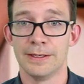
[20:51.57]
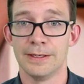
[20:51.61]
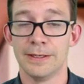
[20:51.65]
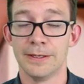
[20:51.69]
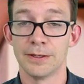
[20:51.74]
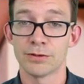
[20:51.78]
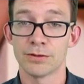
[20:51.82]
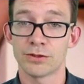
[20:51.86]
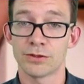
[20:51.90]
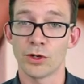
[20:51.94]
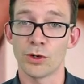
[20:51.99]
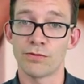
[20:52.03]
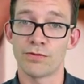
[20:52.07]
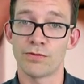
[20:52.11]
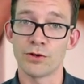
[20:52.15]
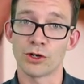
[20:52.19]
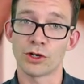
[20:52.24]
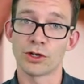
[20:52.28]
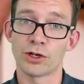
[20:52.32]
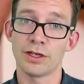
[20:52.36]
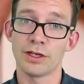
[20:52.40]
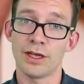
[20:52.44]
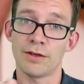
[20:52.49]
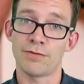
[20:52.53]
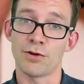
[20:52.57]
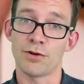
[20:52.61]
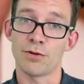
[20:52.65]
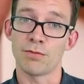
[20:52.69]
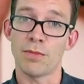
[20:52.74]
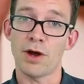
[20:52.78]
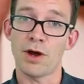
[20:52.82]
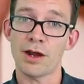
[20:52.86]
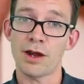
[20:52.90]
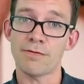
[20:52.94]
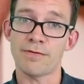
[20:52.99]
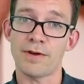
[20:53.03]
So if your
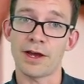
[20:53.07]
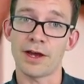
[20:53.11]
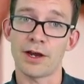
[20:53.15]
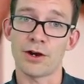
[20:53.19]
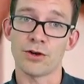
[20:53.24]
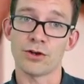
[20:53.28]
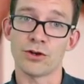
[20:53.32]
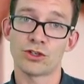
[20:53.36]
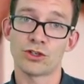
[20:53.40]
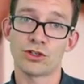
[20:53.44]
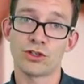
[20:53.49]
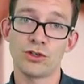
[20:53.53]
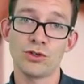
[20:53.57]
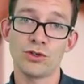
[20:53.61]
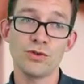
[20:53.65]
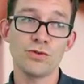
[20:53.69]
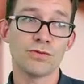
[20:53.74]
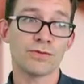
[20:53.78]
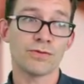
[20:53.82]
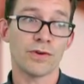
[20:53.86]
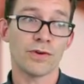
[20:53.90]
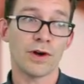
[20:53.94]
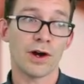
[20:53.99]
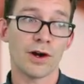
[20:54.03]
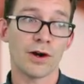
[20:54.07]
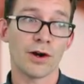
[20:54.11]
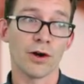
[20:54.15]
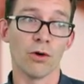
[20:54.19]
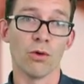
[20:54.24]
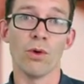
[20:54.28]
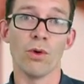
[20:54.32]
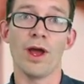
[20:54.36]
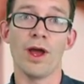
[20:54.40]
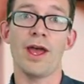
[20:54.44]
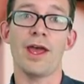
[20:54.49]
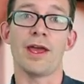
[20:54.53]
modifier is too far
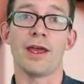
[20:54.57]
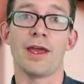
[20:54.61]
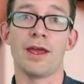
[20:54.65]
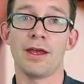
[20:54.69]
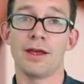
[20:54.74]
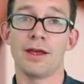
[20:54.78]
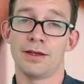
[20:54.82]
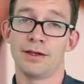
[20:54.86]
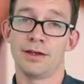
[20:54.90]
away